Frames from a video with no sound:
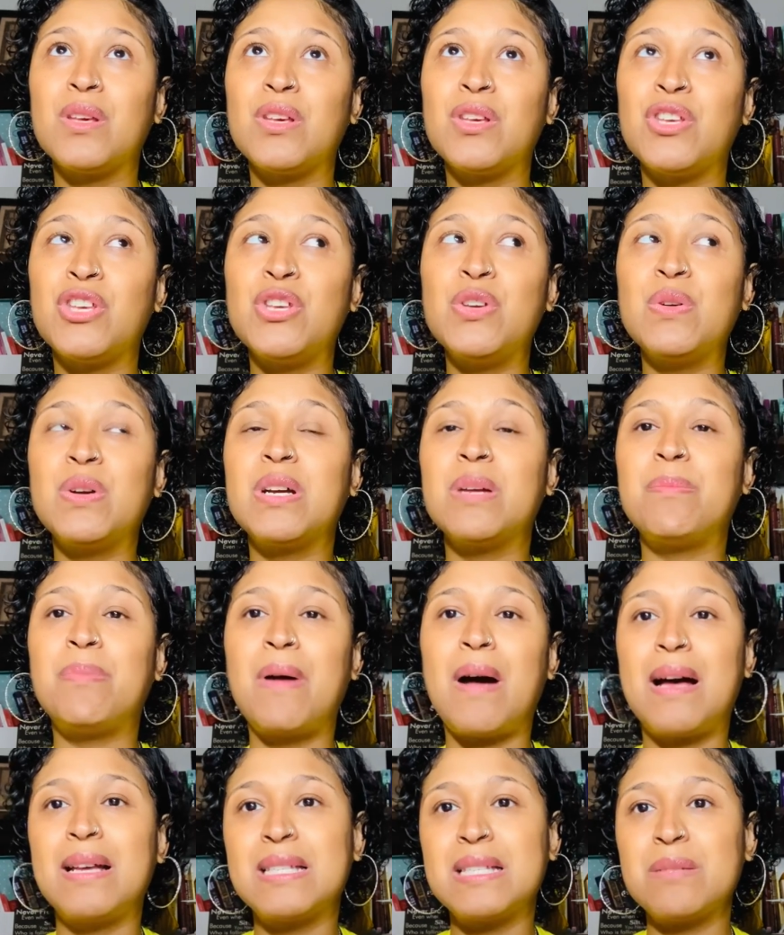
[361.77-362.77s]
you could
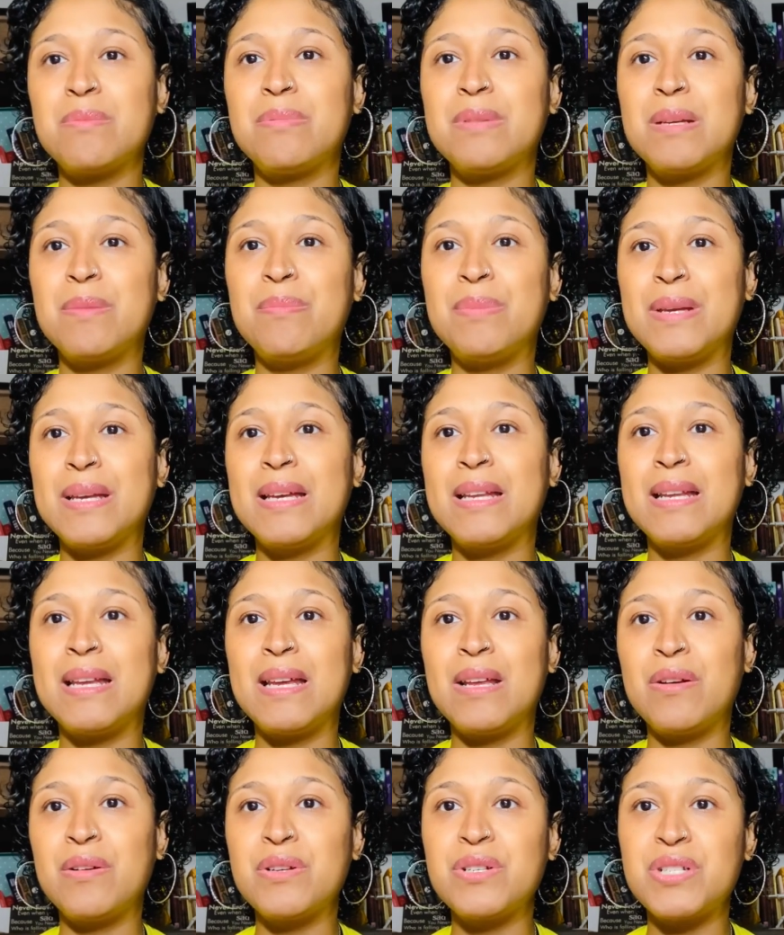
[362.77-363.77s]
possibly be an
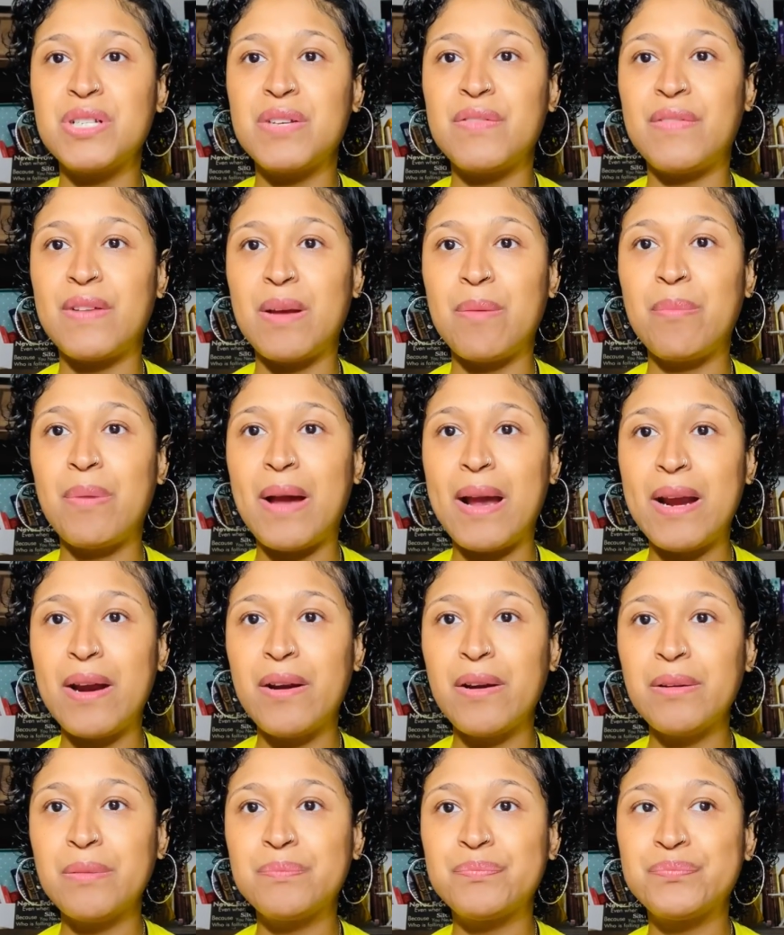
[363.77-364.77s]
energy
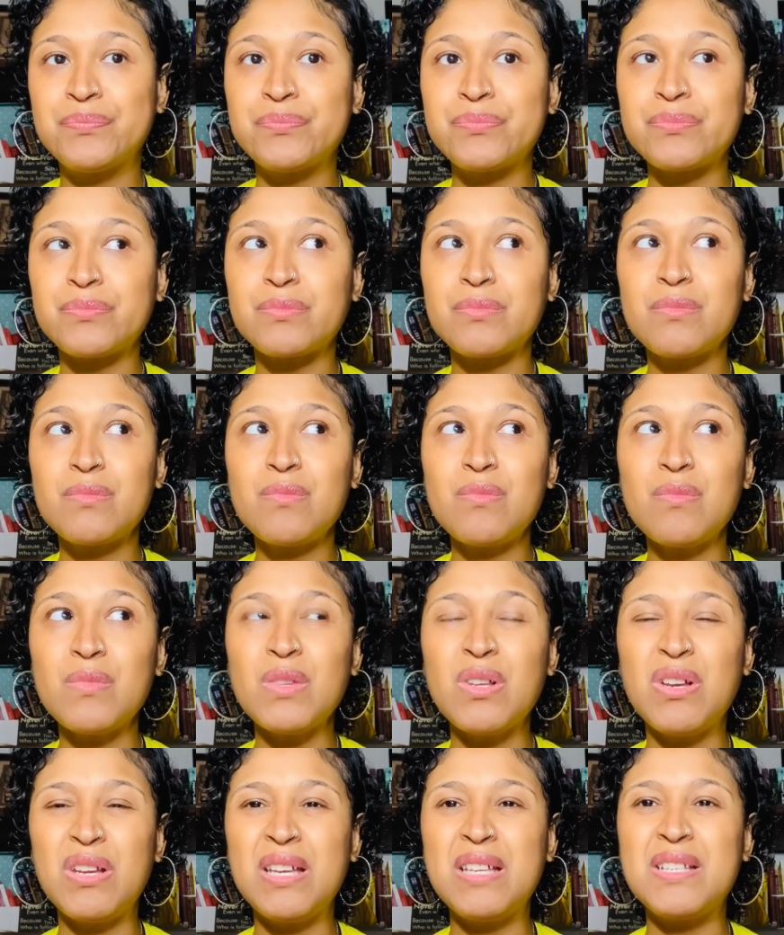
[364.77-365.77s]
vampire
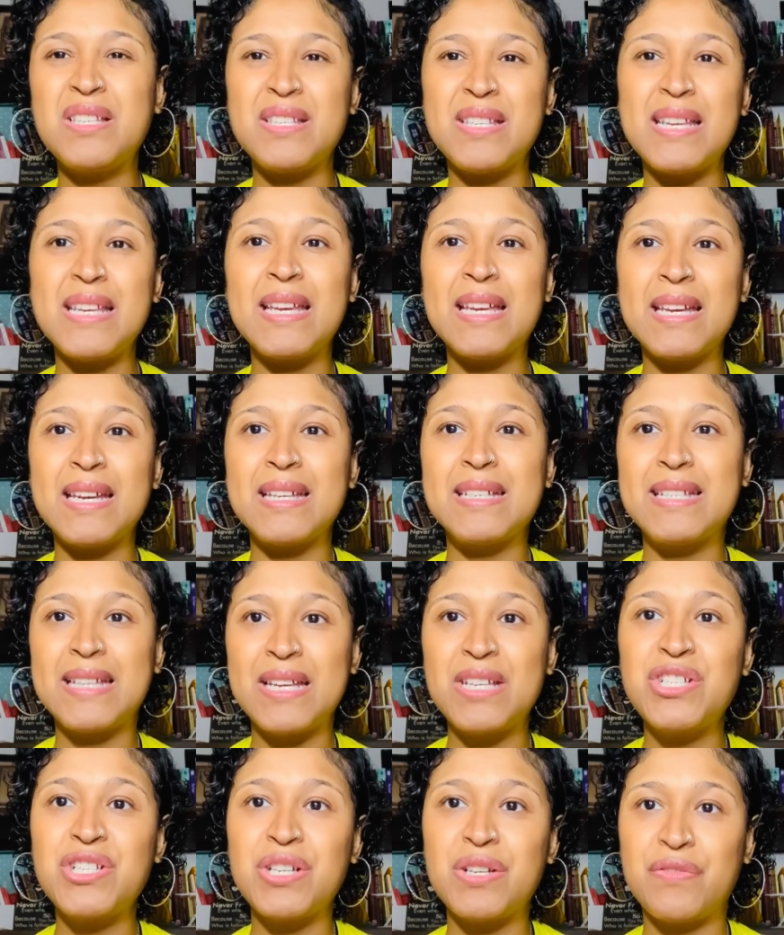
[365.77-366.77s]
and seeking
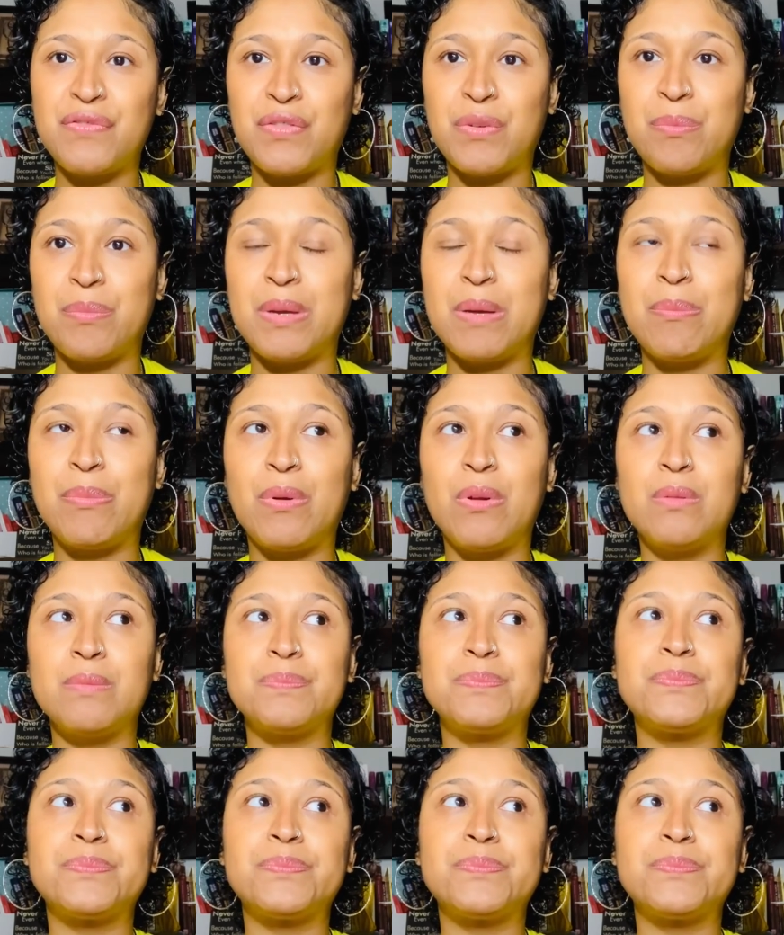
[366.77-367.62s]
attention from people.